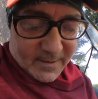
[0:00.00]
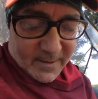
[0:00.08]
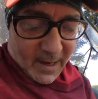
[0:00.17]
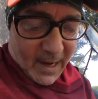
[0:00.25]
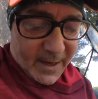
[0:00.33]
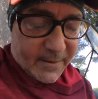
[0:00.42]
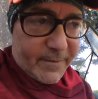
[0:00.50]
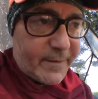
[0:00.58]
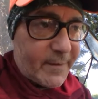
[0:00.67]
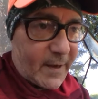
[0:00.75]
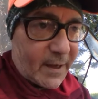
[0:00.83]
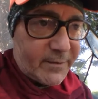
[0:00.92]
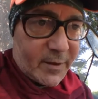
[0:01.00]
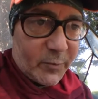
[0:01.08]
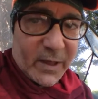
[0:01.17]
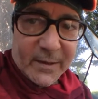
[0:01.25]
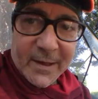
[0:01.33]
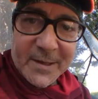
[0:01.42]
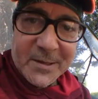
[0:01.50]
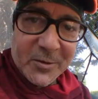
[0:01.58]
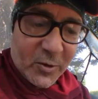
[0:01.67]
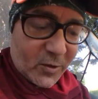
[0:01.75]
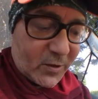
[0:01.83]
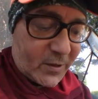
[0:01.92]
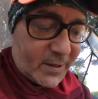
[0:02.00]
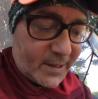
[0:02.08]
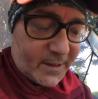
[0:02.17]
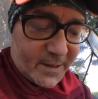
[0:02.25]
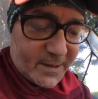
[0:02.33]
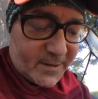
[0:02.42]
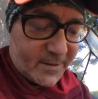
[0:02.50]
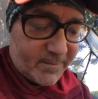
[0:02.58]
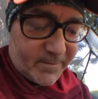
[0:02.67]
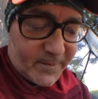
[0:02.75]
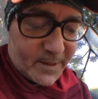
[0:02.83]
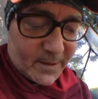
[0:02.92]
have something nice and hard in case, you